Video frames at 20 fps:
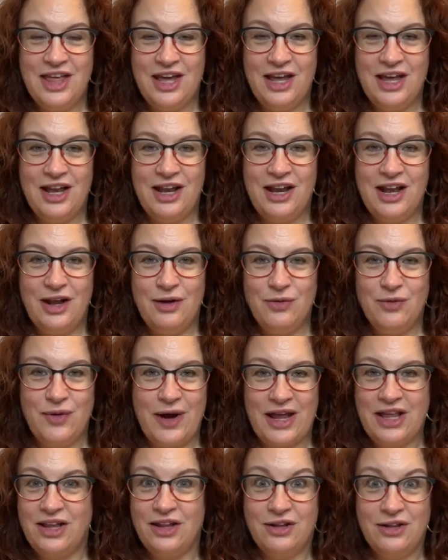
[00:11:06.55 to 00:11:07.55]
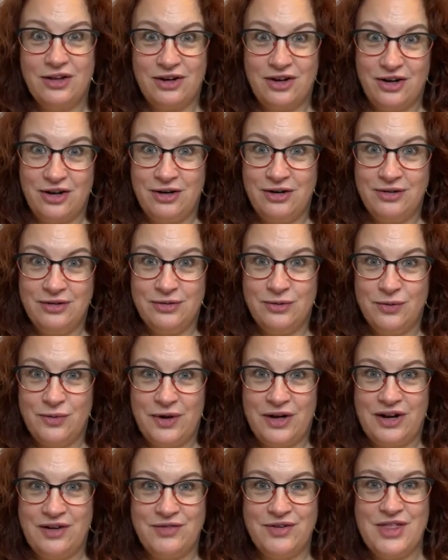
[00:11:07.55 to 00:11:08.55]
that a regular,
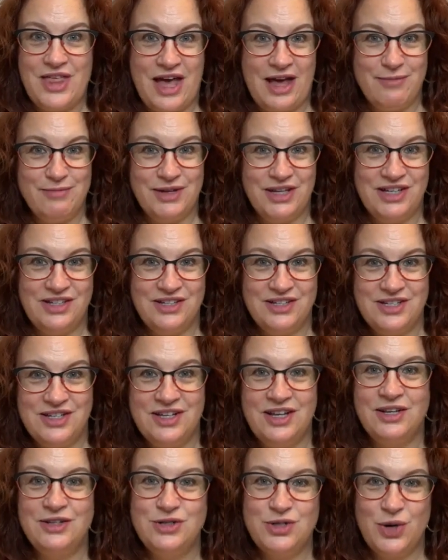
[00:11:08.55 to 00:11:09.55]
whatever that means,